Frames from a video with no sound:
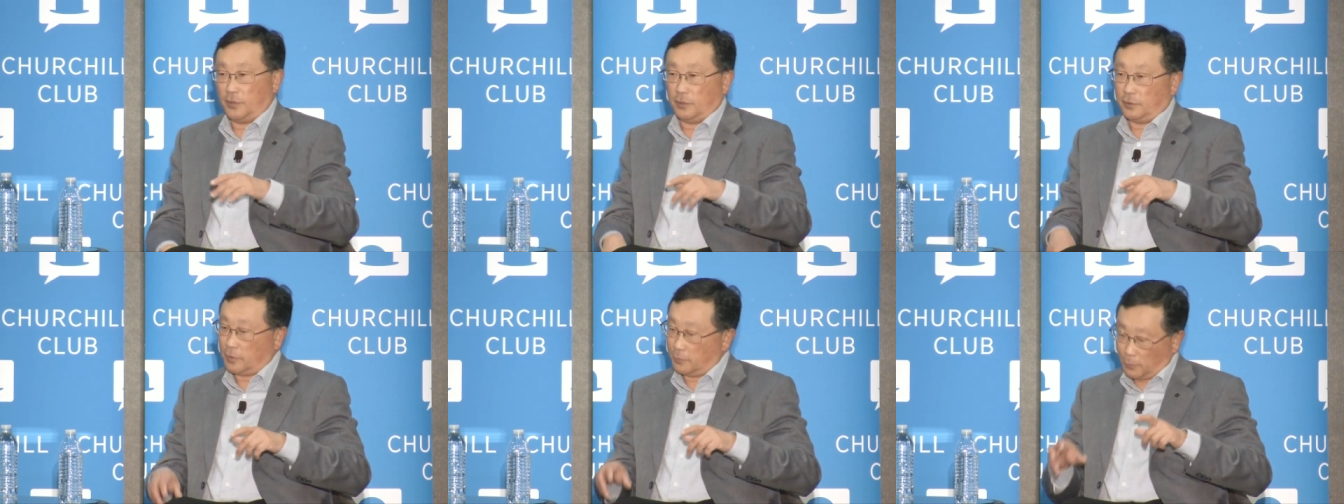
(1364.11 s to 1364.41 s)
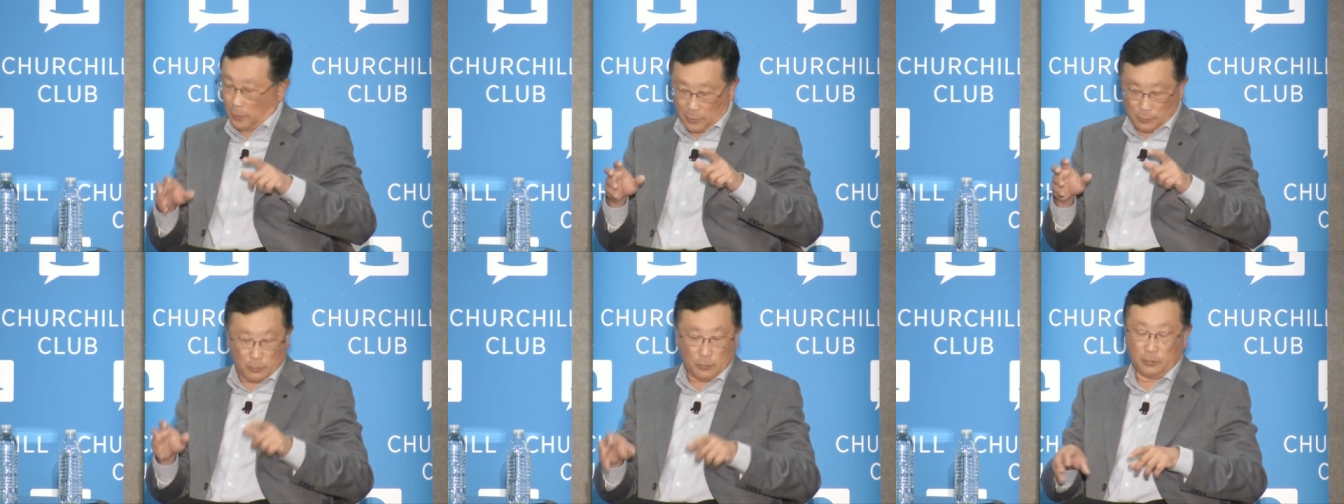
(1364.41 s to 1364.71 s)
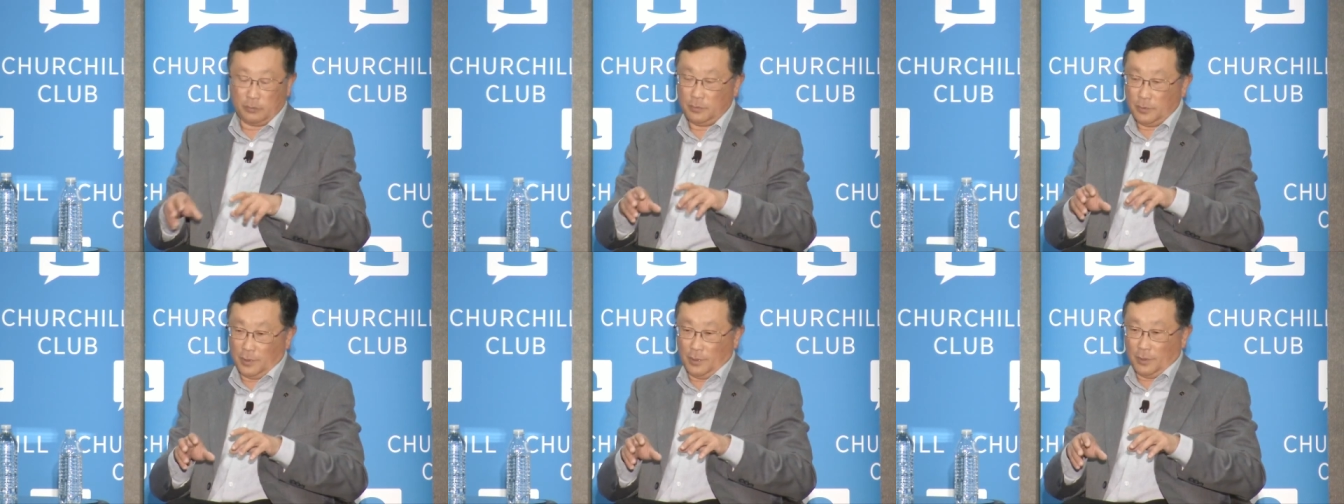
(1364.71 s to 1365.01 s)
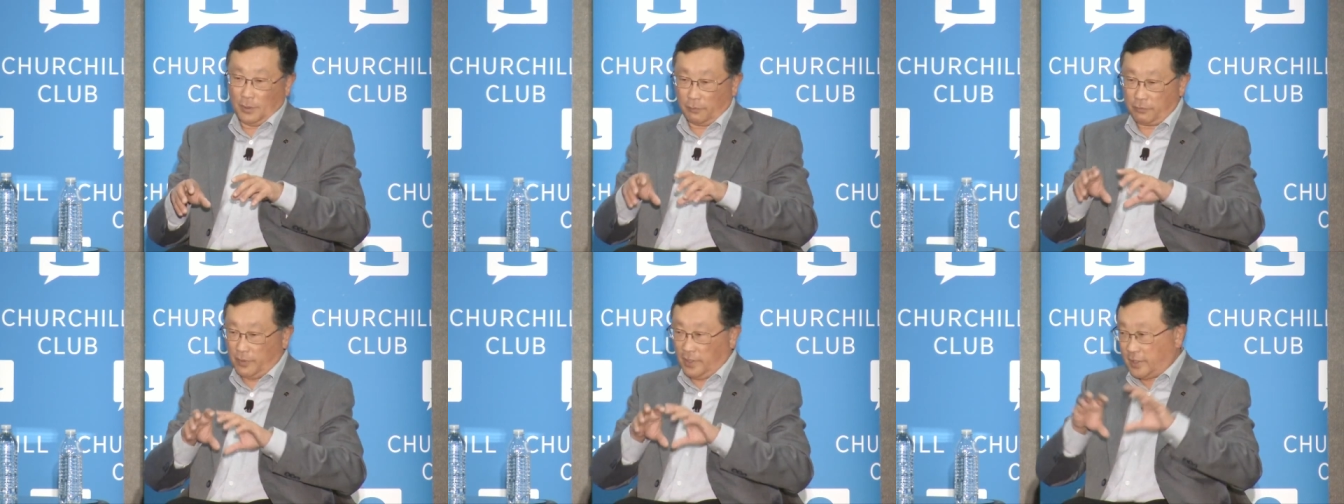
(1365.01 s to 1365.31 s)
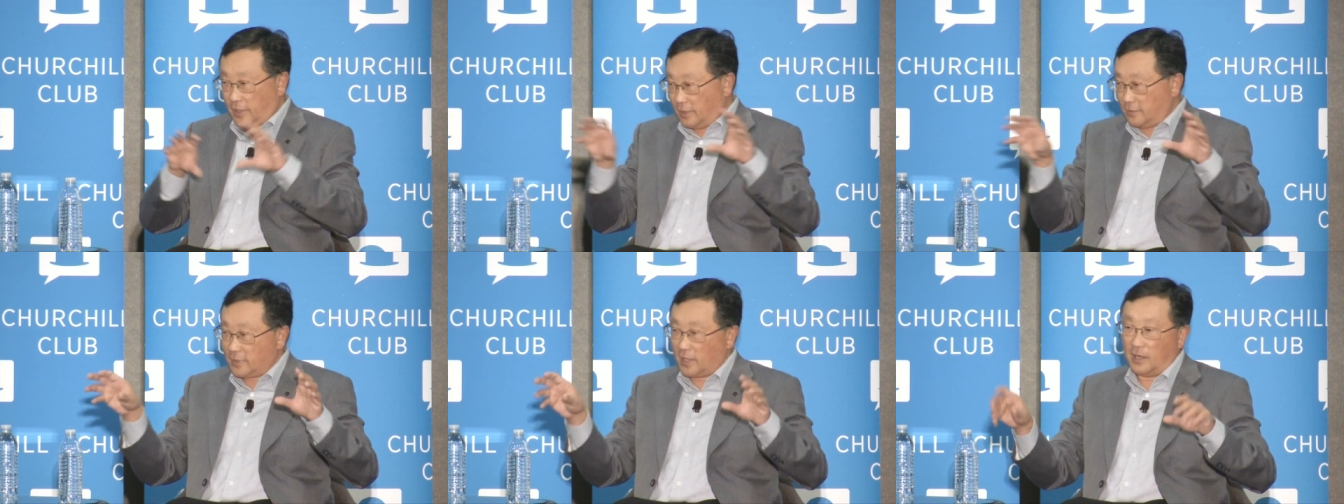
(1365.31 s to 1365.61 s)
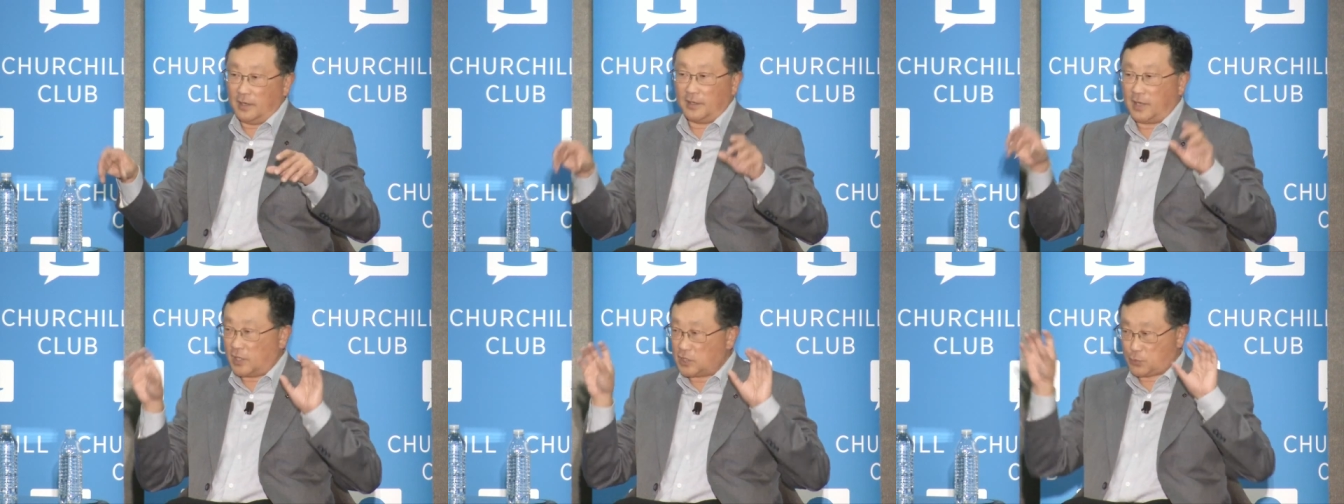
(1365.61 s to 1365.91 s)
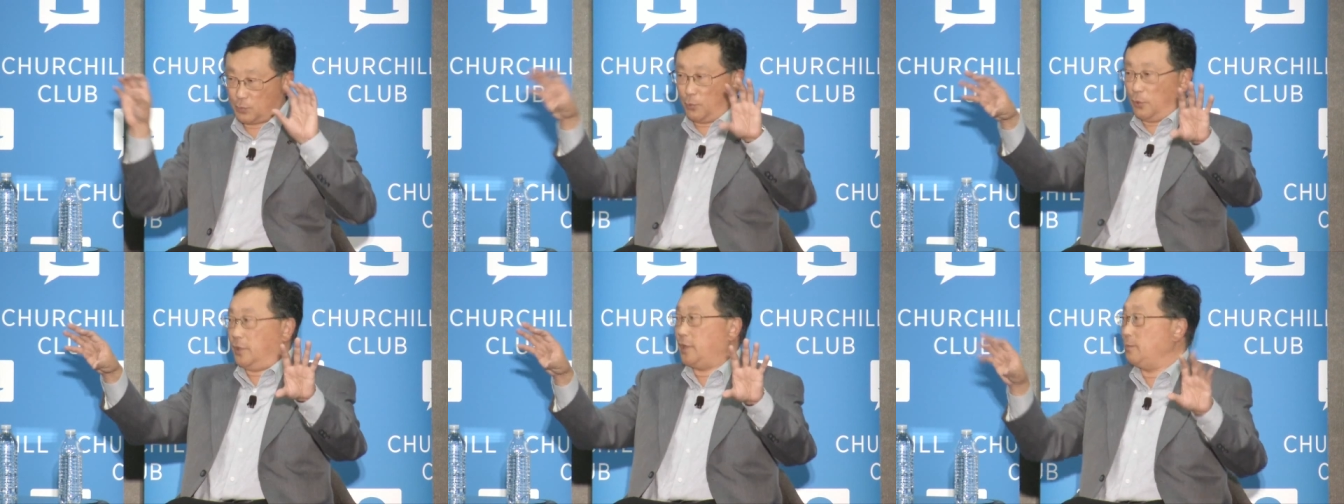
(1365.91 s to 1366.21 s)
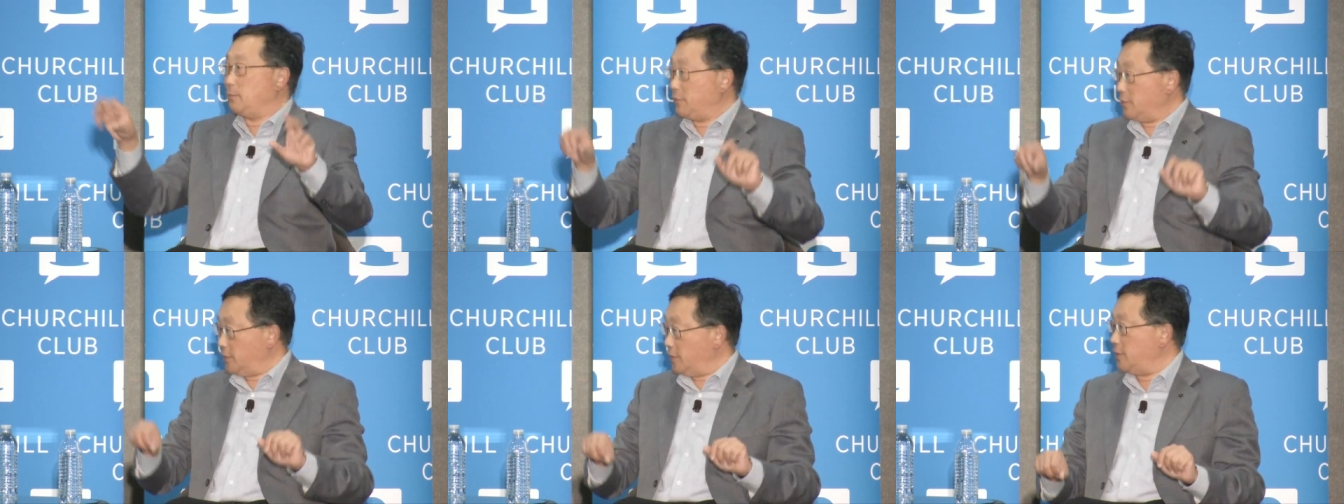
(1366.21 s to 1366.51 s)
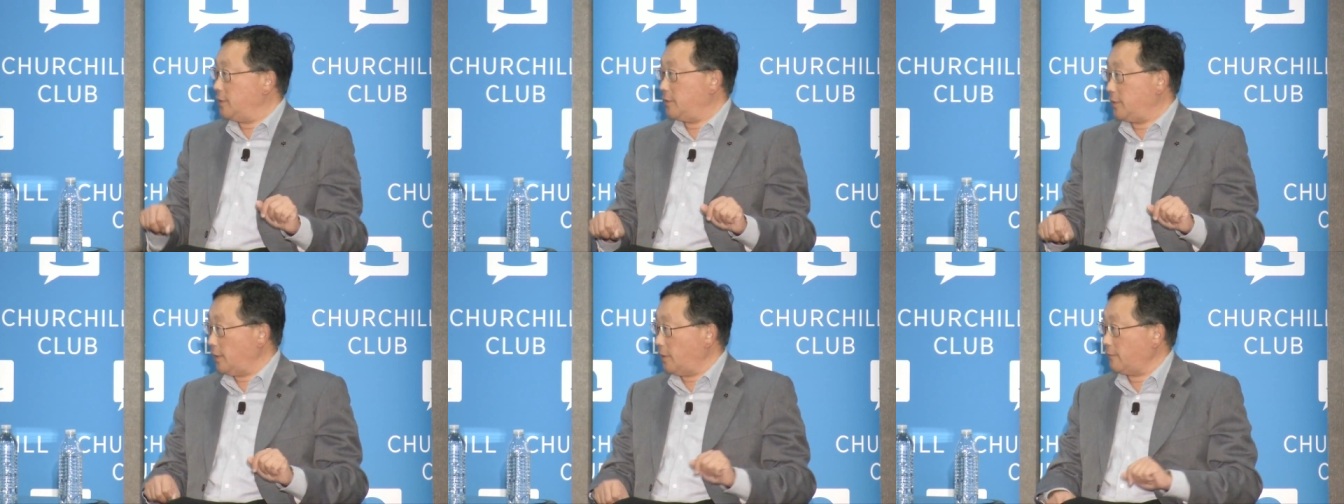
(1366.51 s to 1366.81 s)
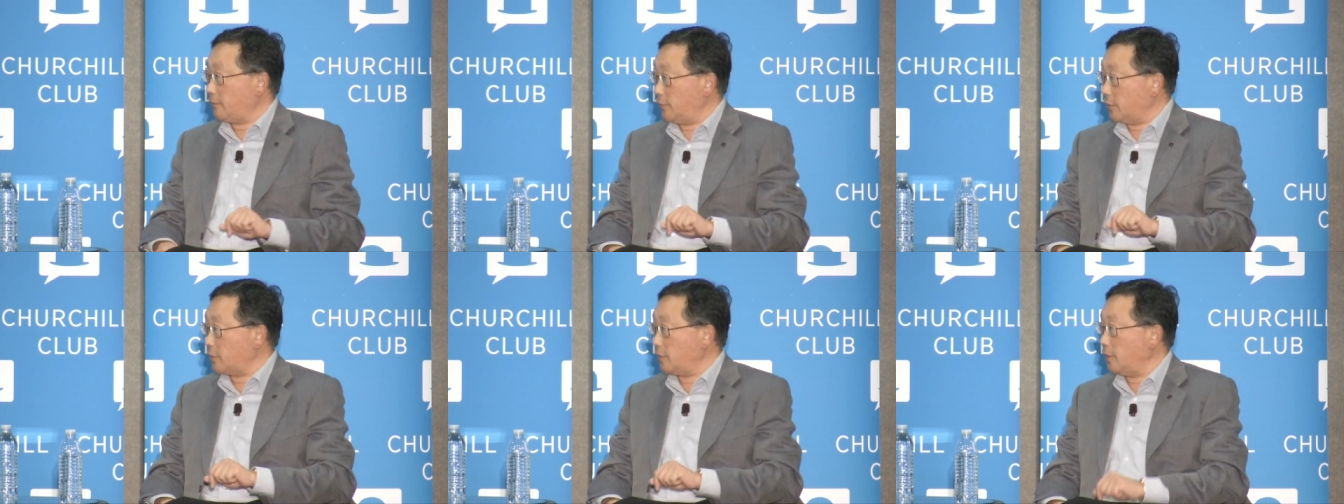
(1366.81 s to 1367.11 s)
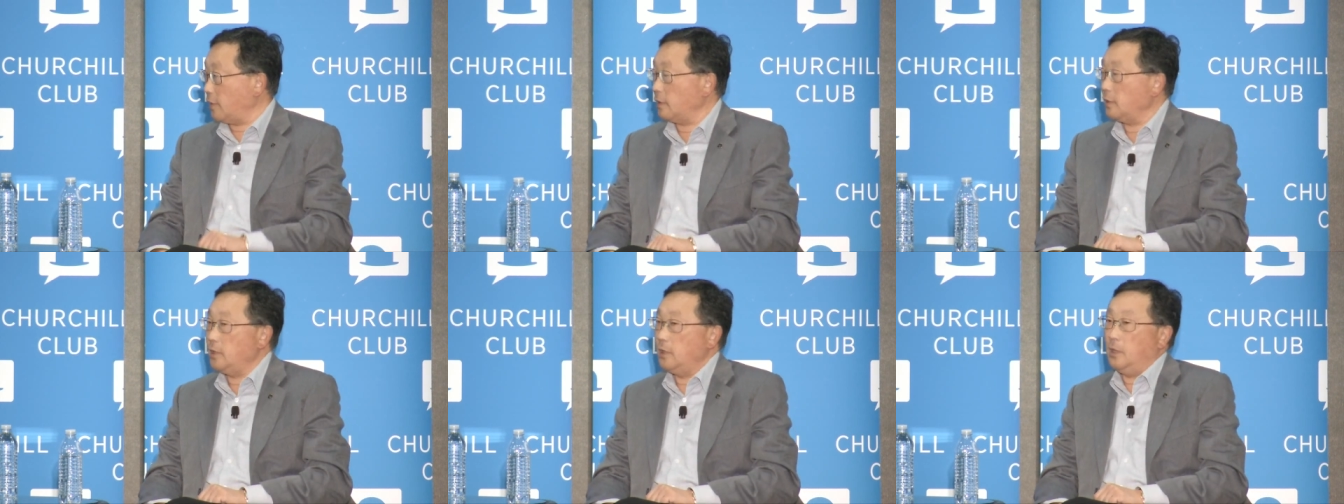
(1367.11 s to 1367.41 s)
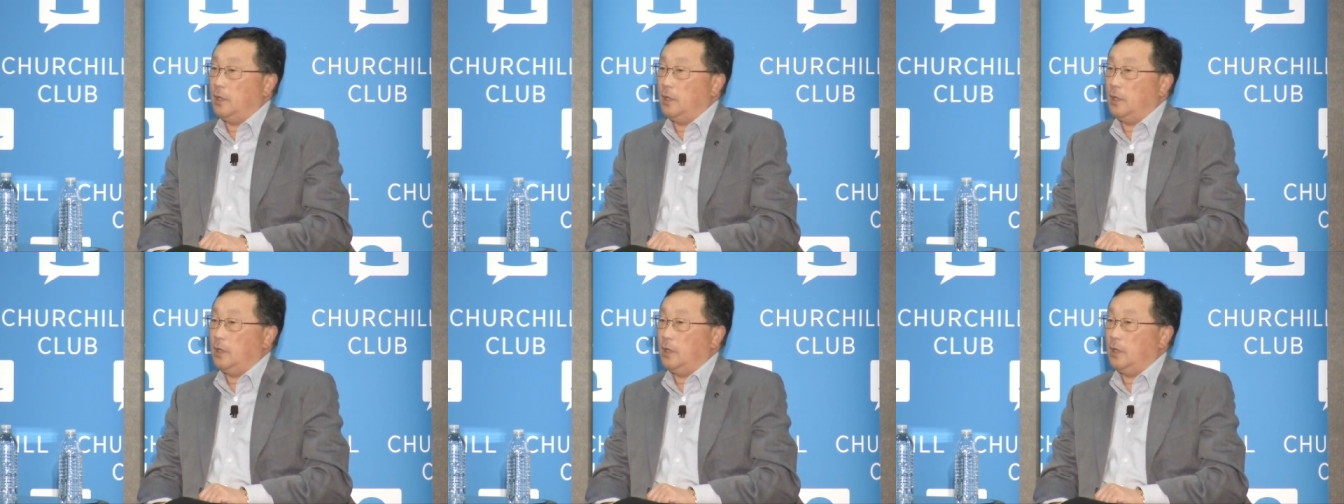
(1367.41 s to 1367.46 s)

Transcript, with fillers: you know, the one who created the entire dashboard and put it in there for the car.